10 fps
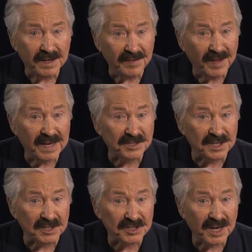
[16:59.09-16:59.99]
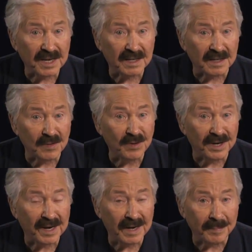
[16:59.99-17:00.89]
that's exactly
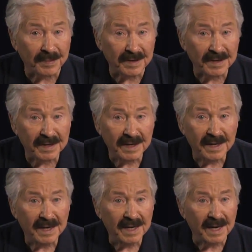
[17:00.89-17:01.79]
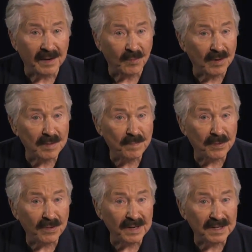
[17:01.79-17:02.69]
what happened. At one
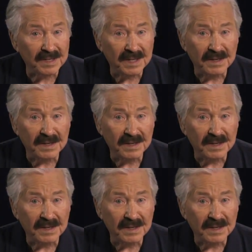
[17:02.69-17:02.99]
point,